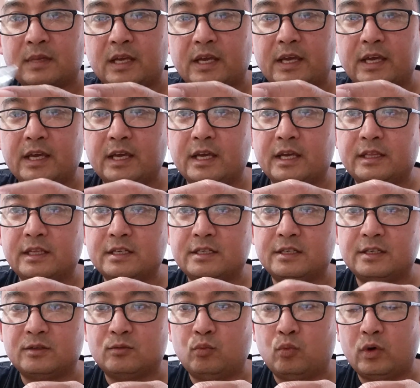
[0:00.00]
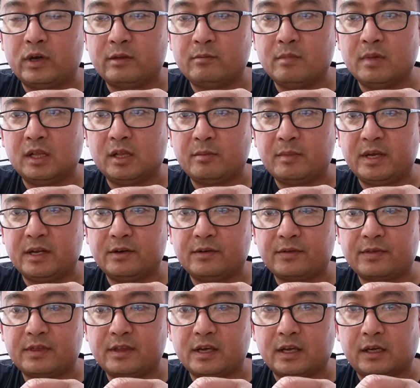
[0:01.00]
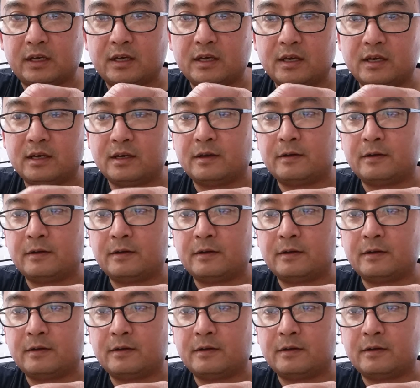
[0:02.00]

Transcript: And this is 1 millimeter thick.